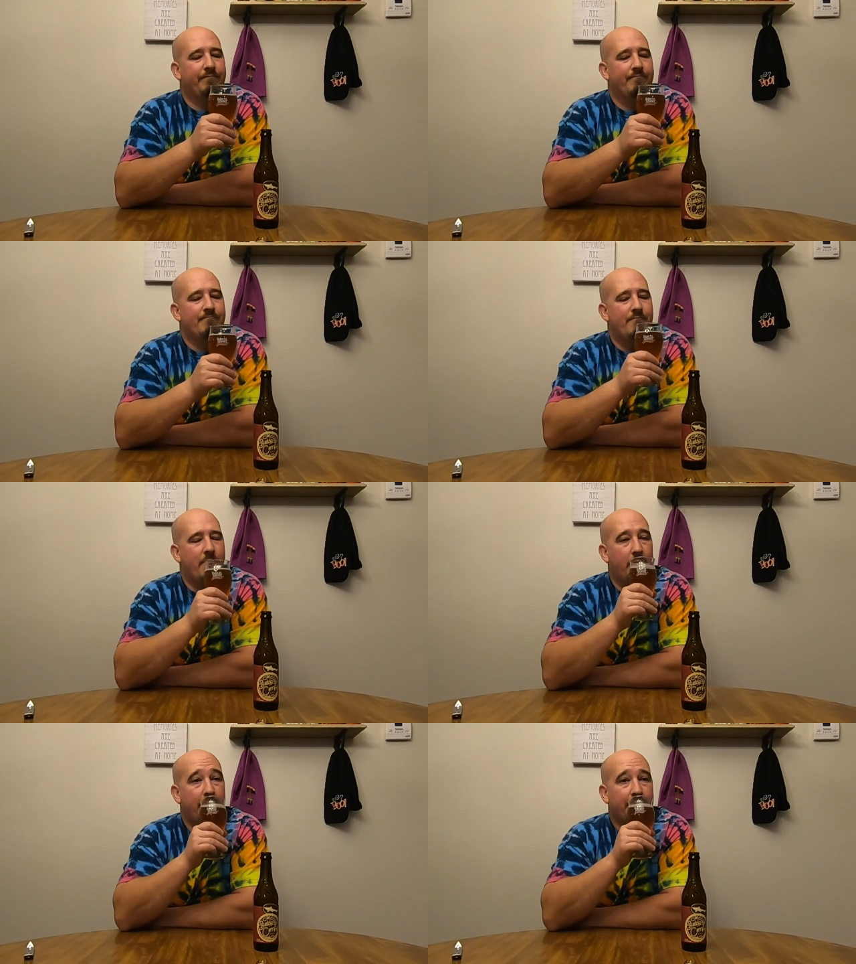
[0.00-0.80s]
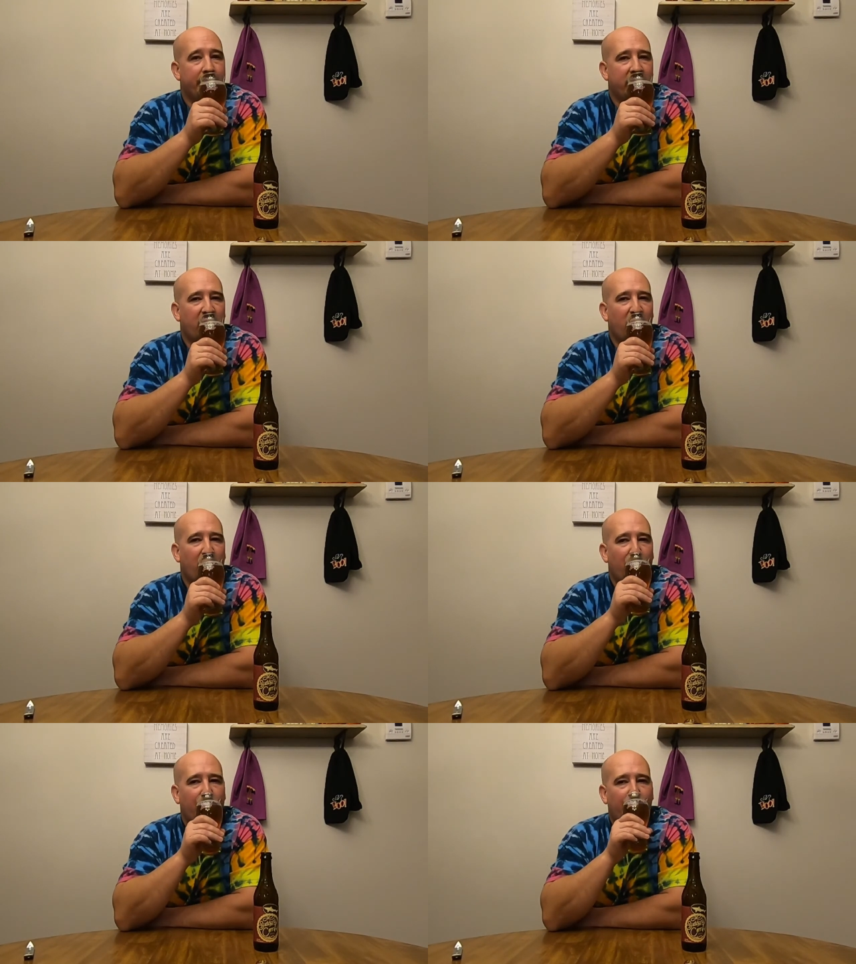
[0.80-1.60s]

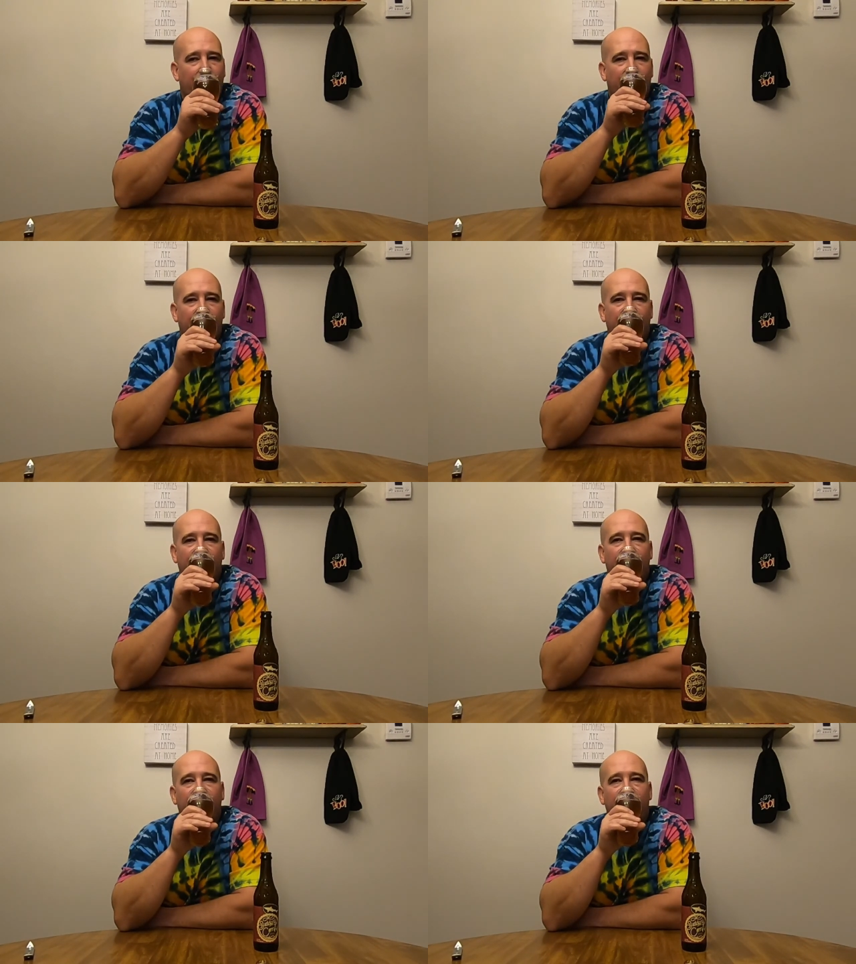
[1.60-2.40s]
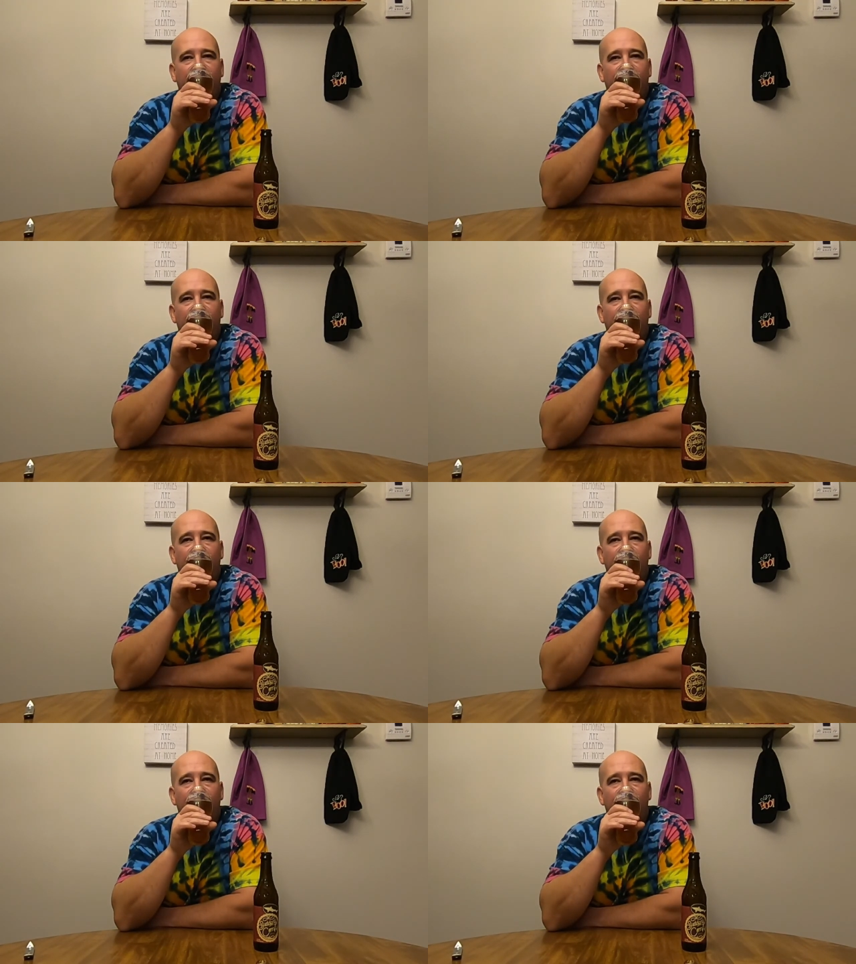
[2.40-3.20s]

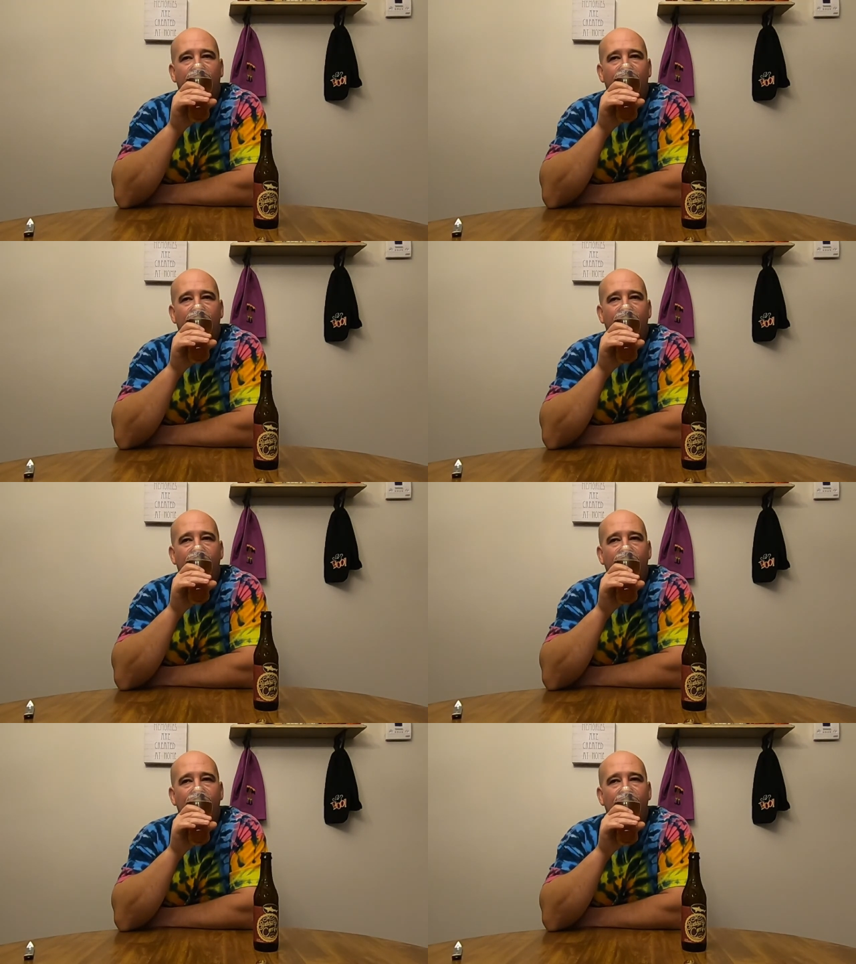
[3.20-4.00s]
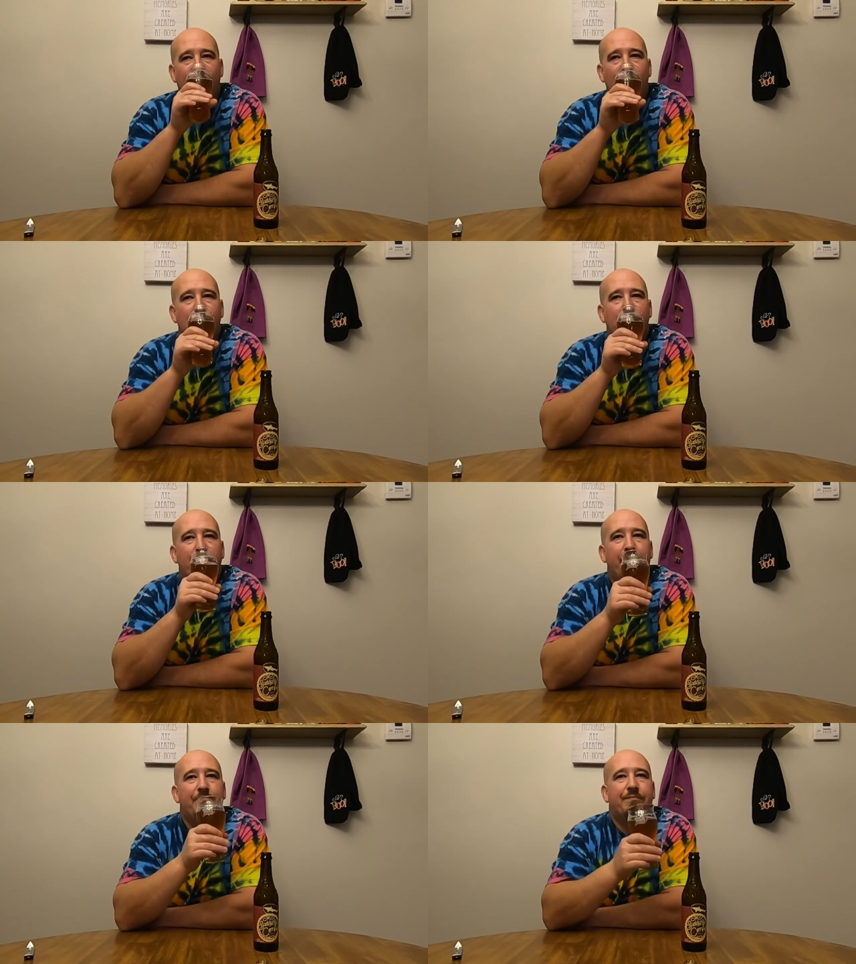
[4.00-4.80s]

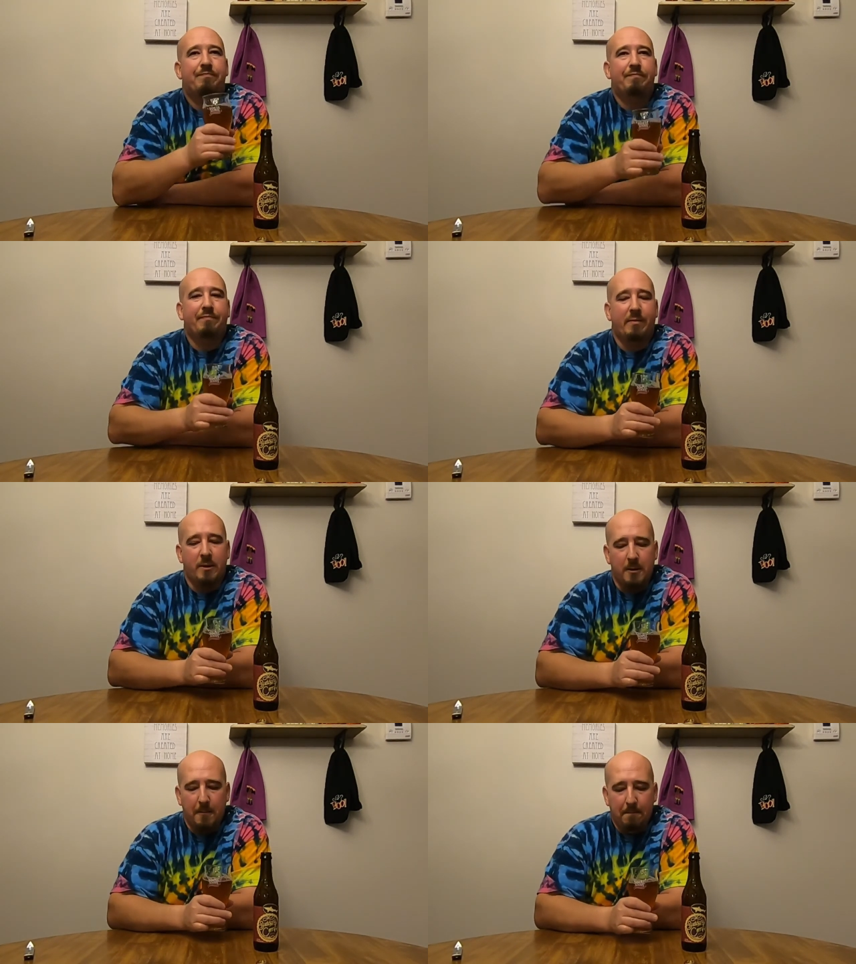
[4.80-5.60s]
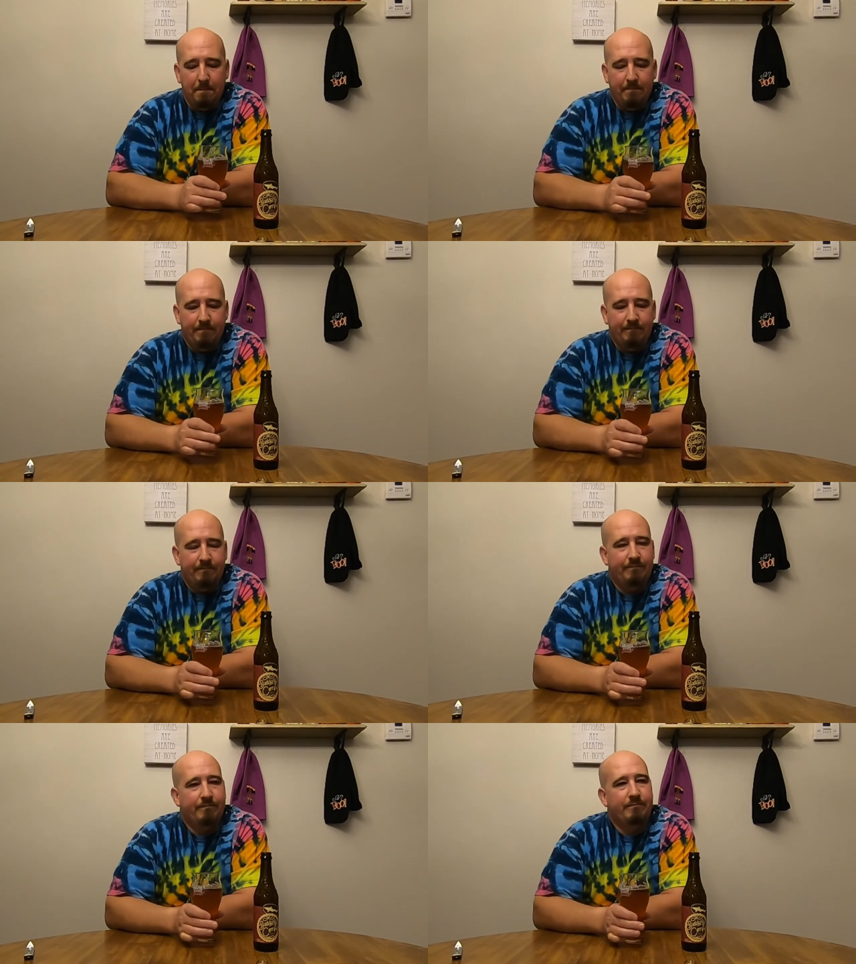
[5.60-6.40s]

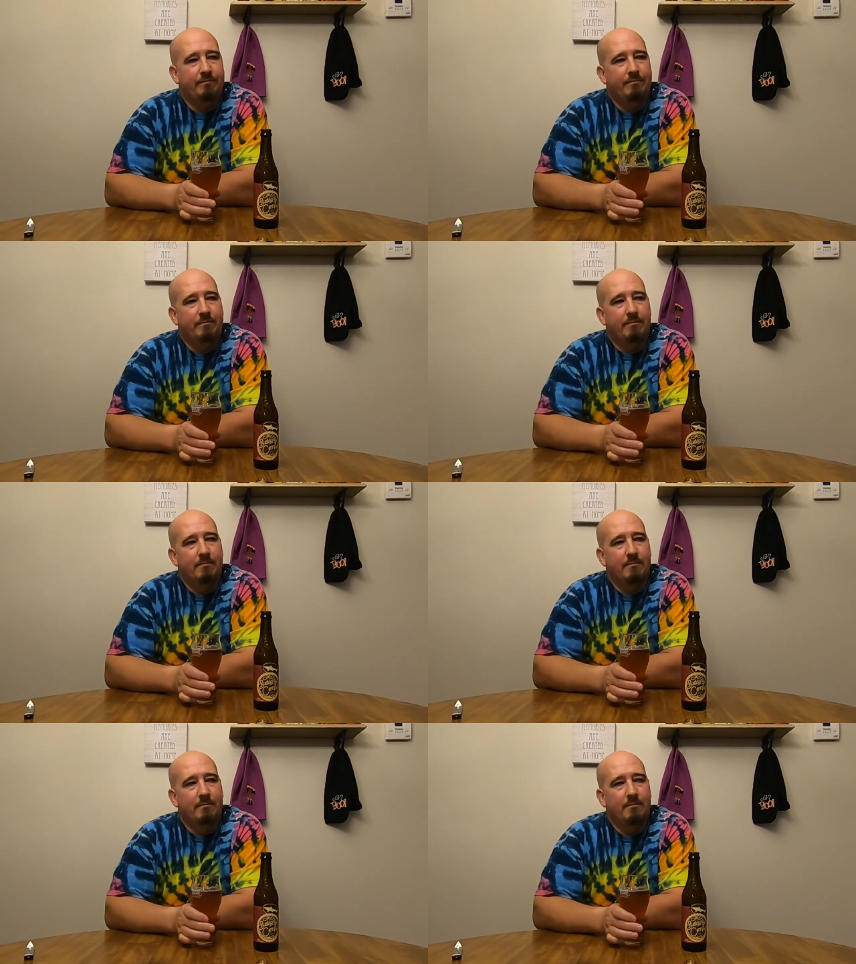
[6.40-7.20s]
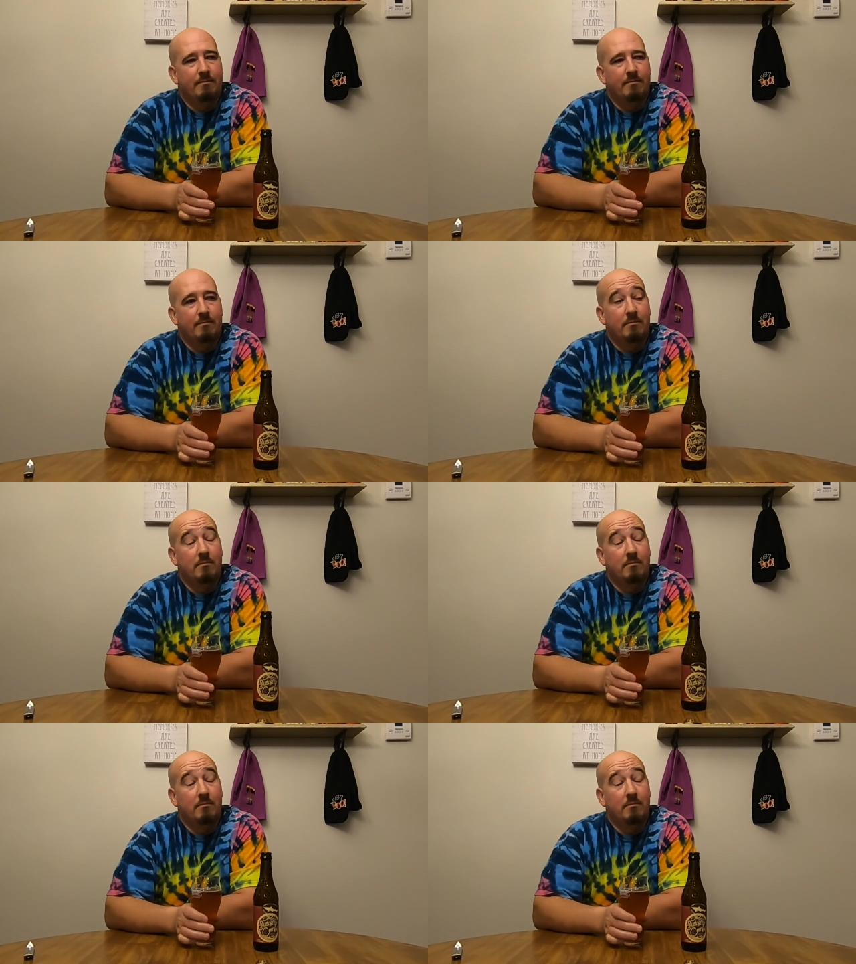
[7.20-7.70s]
No one is speaking in this clip.